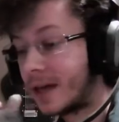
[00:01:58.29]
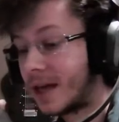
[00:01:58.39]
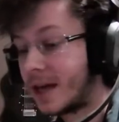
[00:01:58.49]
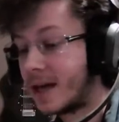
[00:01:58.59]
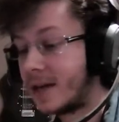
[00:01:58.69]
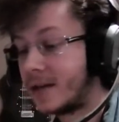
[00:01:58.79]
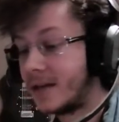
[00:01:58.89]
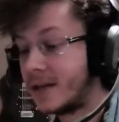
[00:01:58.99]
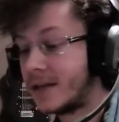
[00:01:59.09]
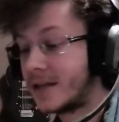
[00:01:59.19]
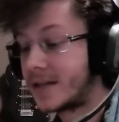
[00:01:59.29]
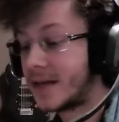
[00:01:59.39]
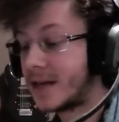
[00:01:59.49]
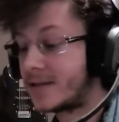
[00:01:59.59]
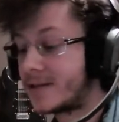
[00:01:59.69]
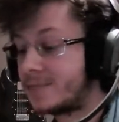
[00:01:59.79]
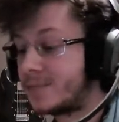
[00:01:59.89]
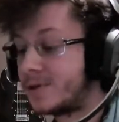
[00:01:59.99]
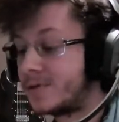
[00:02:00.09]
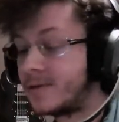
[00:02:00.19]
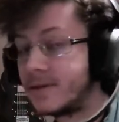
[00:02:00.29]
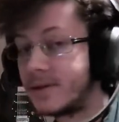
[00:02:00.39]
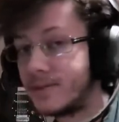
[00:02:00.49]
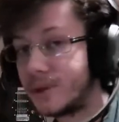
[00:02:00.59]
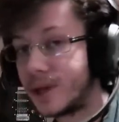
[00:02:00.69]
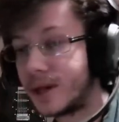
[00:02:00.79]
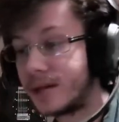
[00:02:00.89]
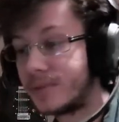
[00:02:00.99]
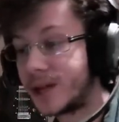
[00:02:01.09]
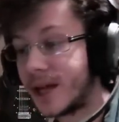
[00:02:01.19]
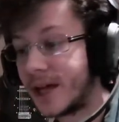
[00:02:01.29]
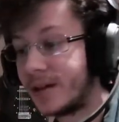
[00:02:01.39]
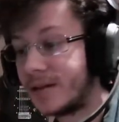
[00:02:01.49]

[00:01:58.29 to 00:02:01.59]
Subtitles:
and it is a simple plug and play